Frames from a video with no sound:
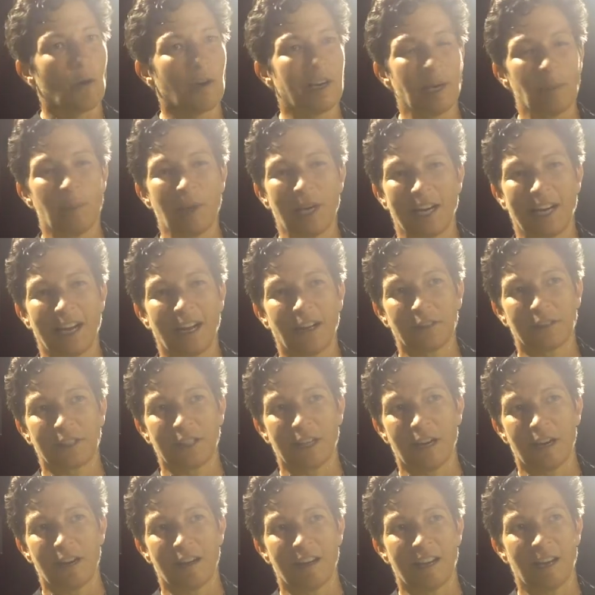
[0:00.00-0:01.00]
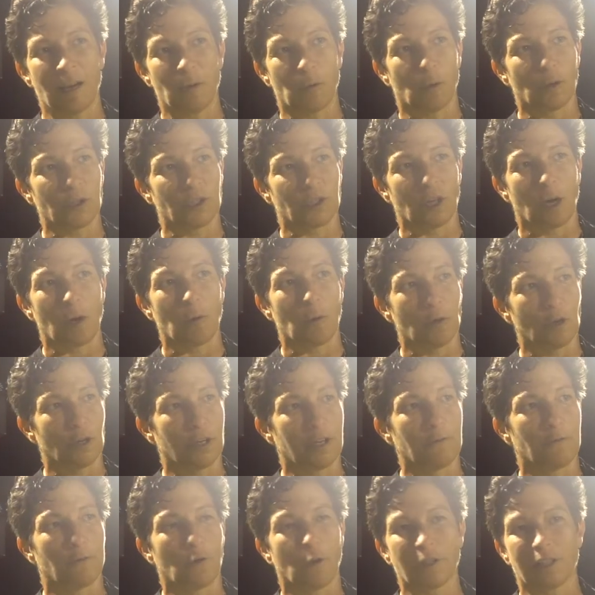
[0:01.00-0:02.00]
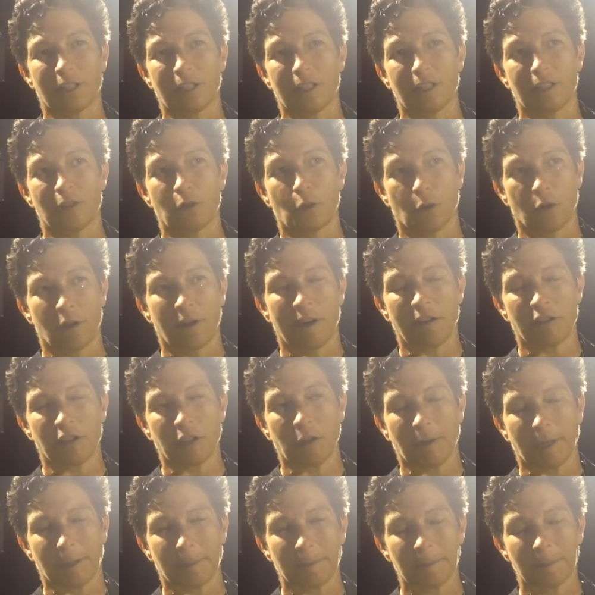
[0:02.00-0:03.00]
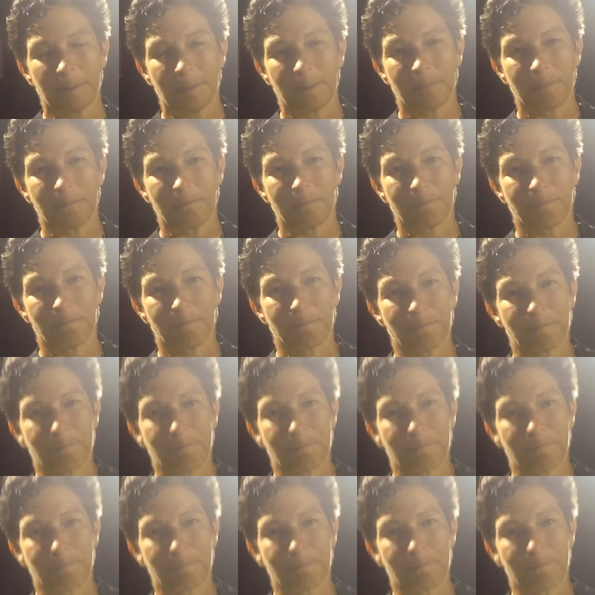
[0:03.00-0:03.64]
We'll get back out there and we'll start looking forward to Northern Arizona.